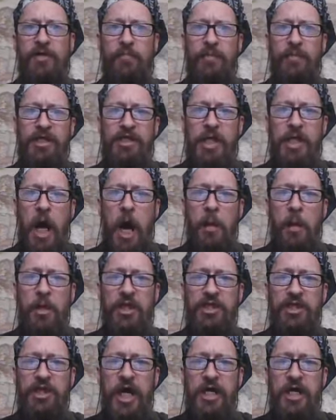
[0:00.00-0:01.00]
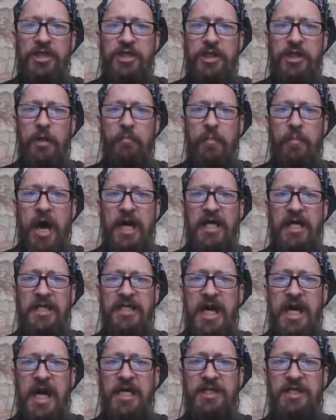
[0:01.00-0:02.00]
to be salvaged as the many
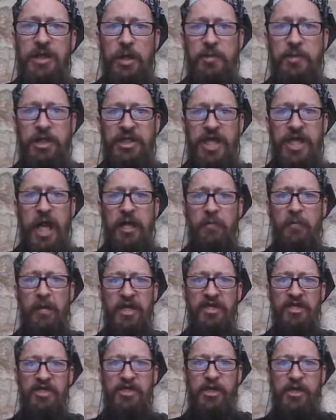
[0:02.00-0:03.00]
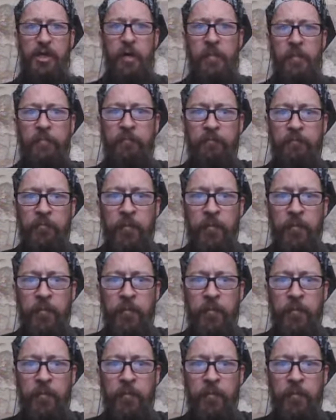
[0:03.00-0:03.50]
days of sentiments.